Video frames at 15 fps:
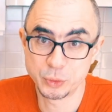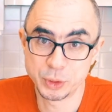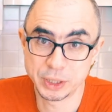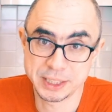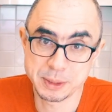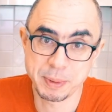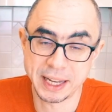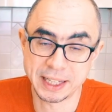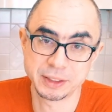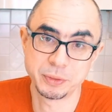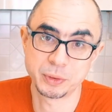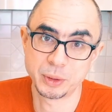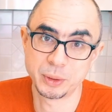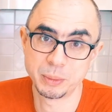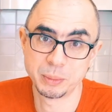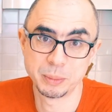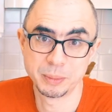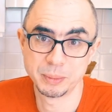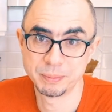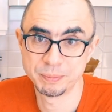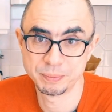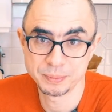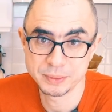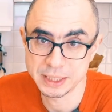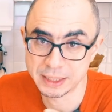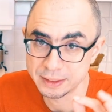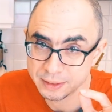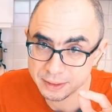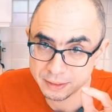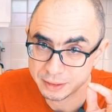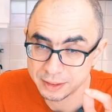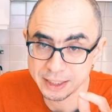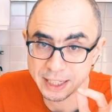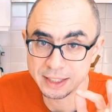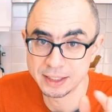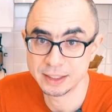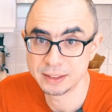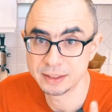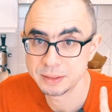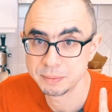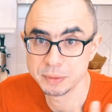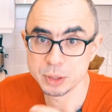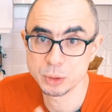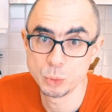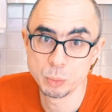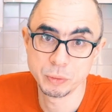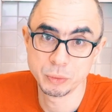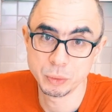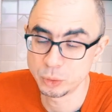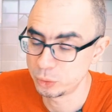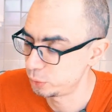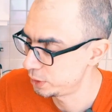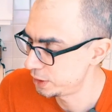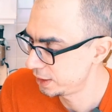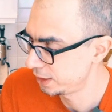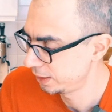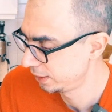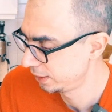would expect from that tiny scoop of oats.